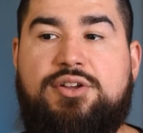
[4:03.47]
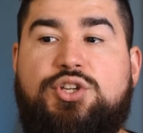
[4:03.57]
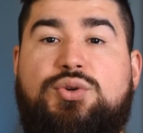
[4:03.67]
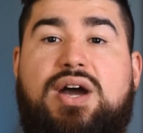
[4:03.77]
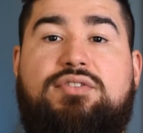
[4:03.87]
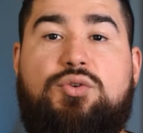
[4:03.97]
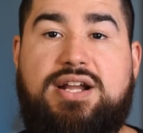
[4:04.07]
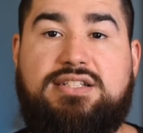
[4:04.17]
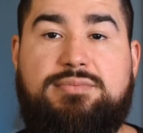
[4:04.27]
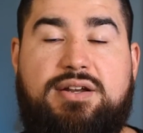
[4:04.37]
Do you have a
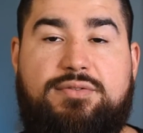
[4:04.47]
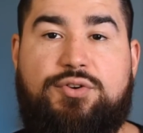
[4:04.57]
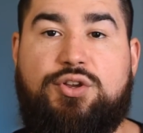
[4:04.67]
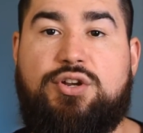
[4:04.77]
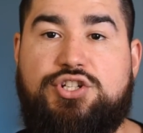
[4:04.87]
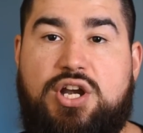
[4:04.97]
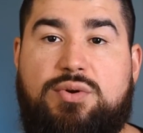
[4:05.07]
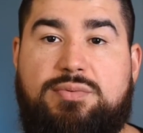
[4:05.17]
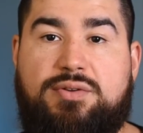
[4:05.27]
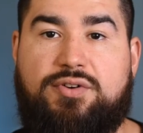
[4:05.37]
resume for you to share
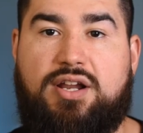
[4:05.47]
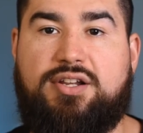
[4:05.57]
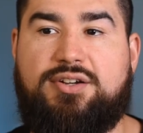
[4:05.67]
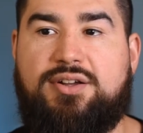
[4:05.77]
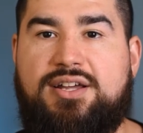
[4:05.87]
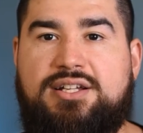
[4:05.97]
with me, Fernando?